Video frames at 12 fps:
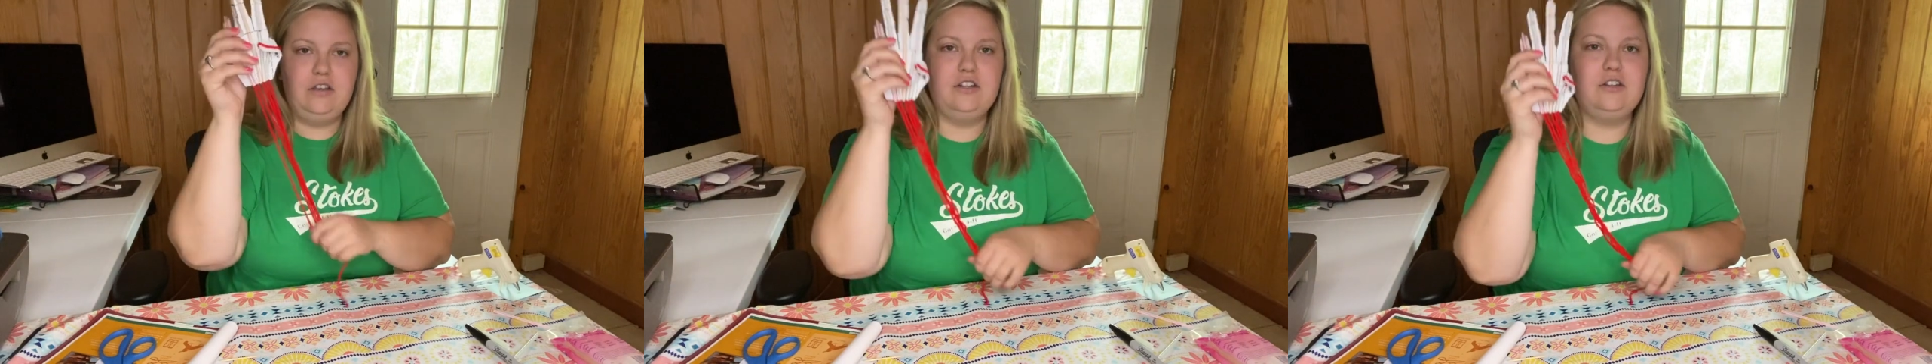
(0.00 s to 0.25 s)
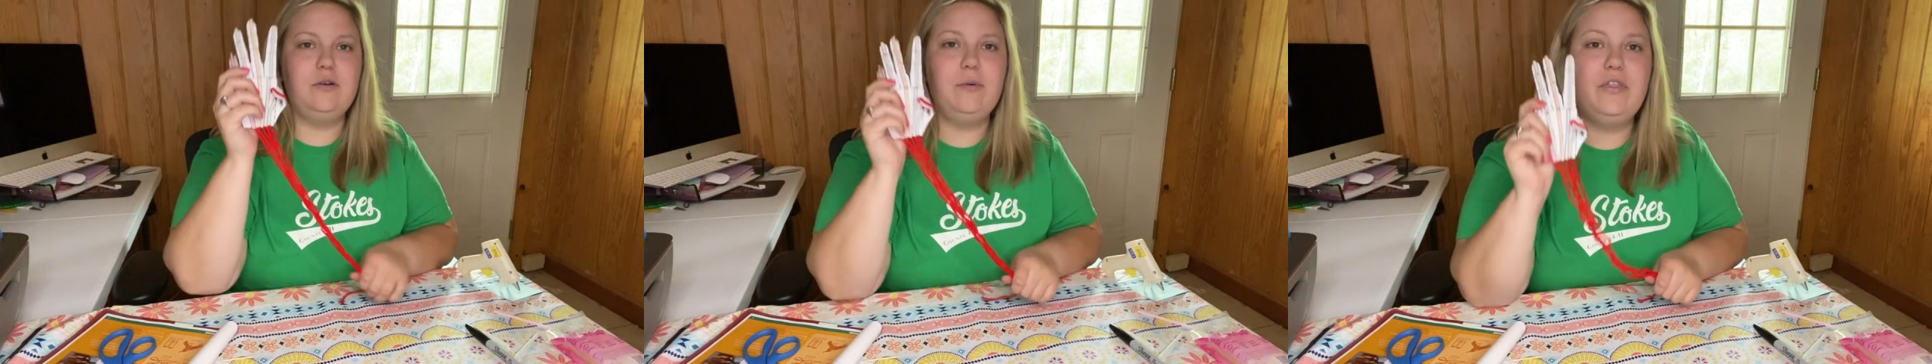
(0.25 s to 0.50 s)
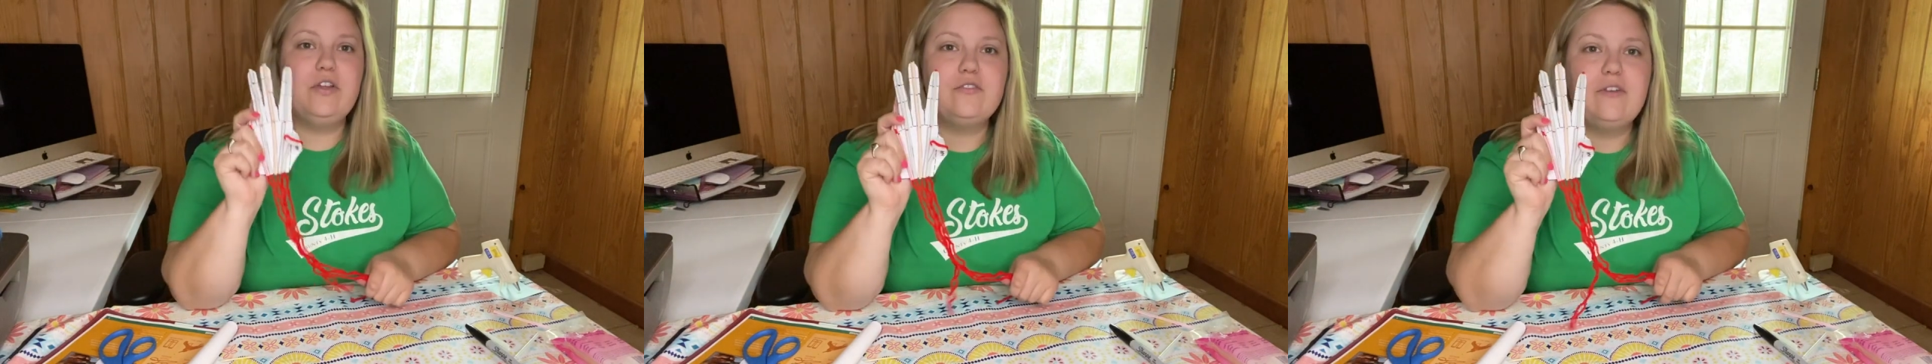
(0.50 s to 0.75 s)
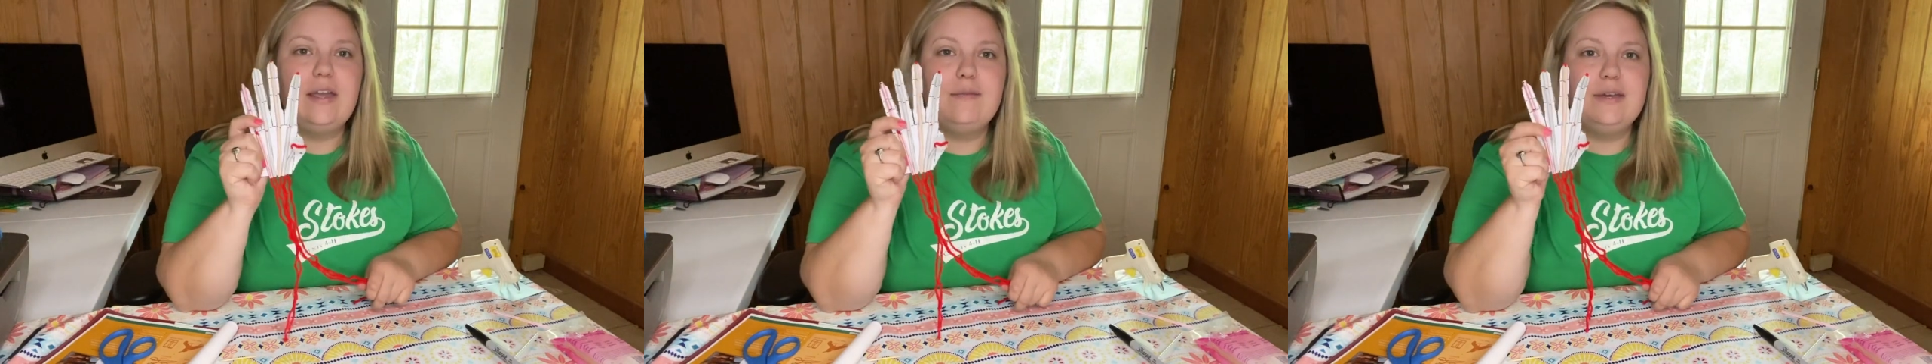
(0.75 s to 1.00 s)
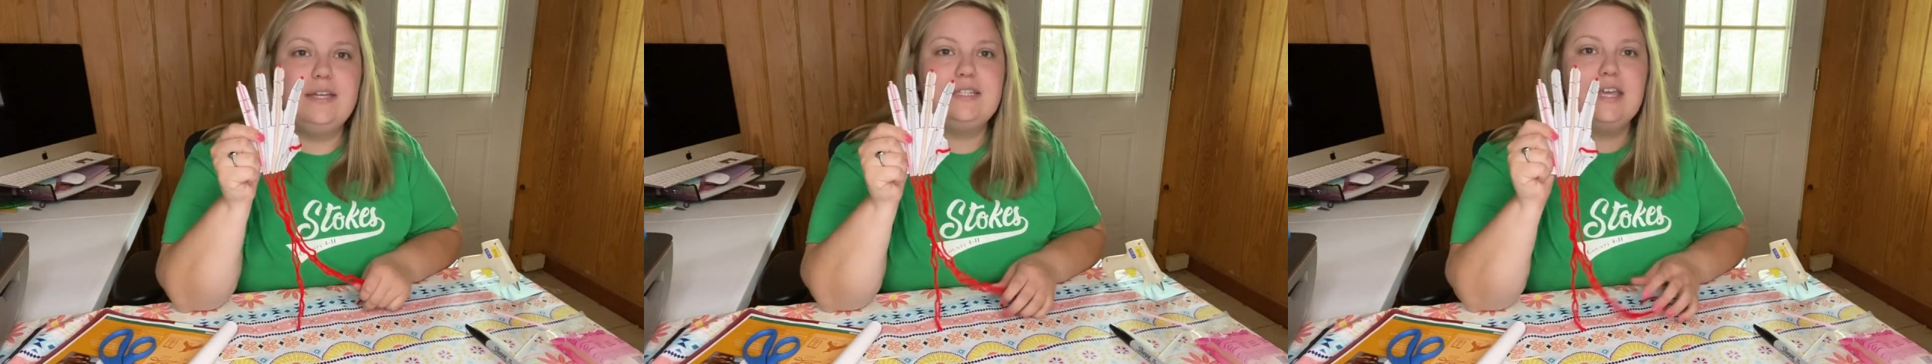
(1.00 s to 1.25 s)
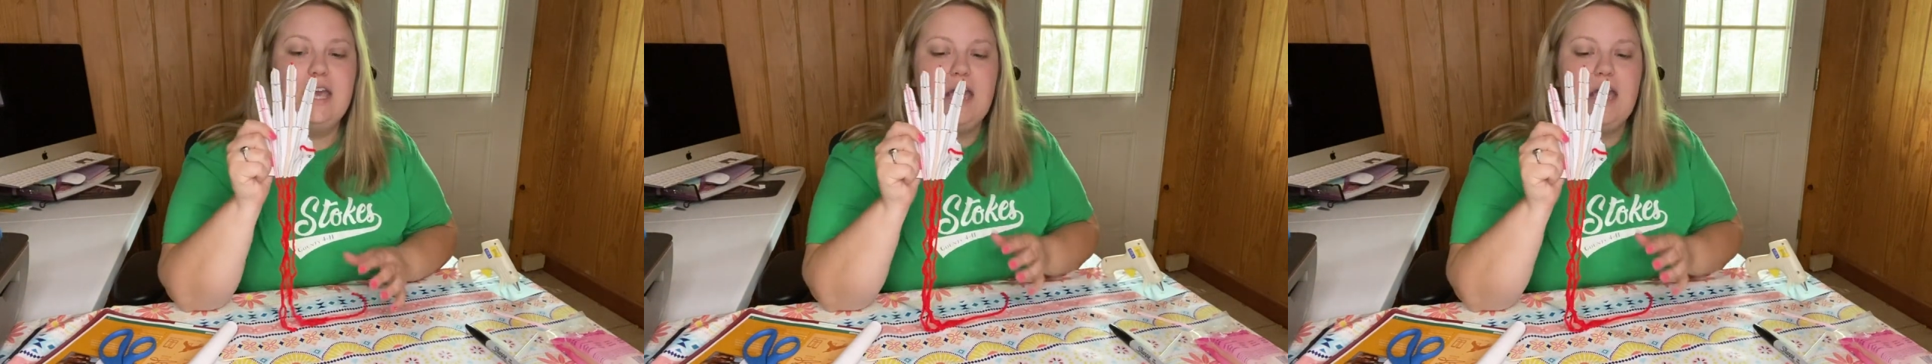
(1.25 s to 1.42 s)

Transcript: you can do it with your families.